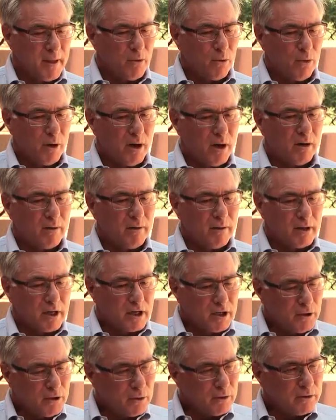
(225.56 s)
where the
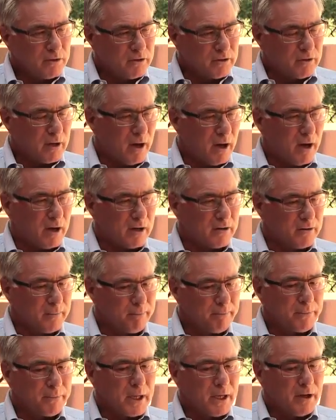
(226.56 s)
gold stocks
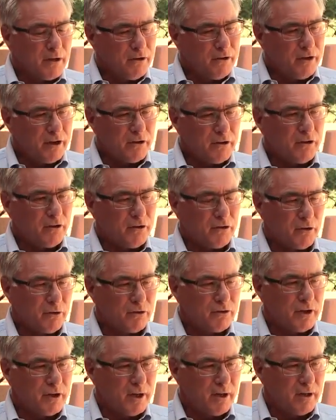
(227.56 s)

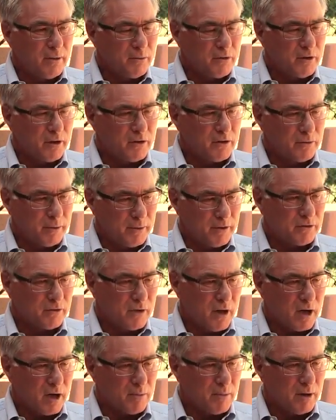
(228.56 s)
disassociated themselves from the
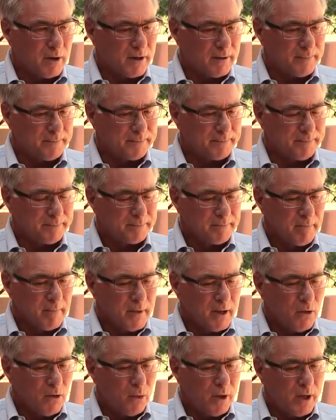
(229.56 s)
stock market.
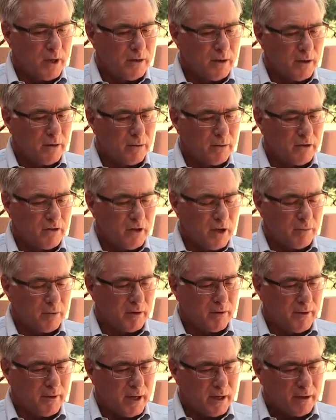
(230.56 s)
We had another
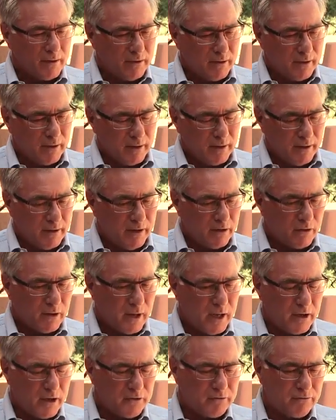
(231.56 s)
example of that this
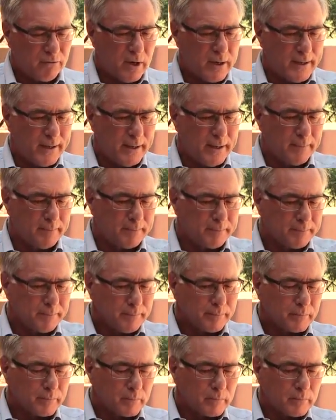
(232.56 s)
last Friday,
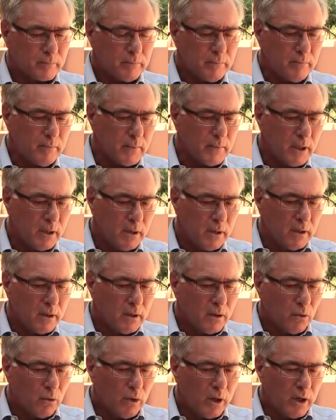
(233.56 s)

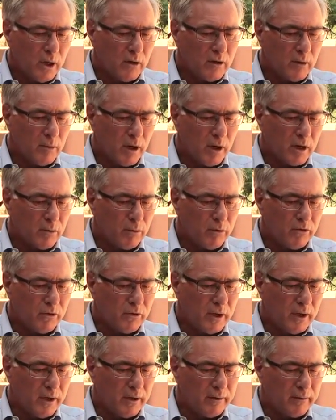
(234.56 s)
where the market was
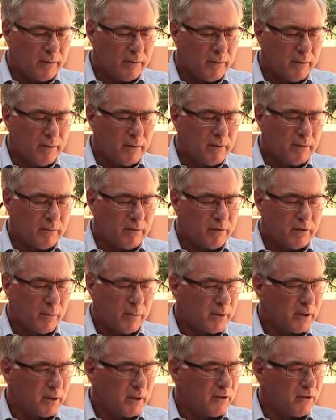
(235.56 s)
down
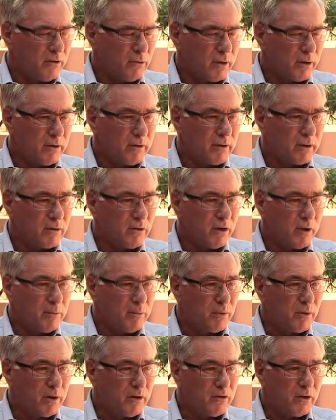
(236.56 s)
something like 230
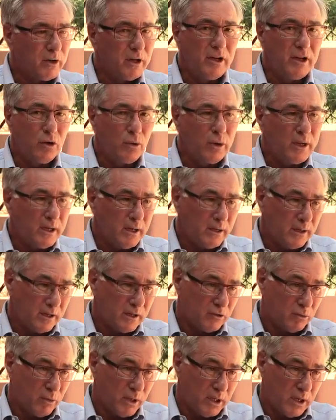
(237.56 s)
points and the UE
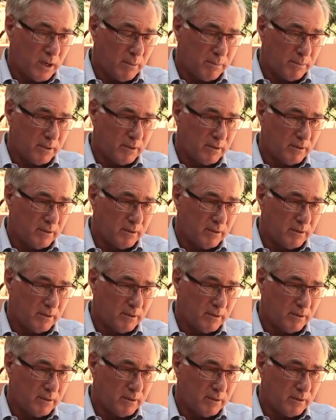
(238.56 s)
index went up.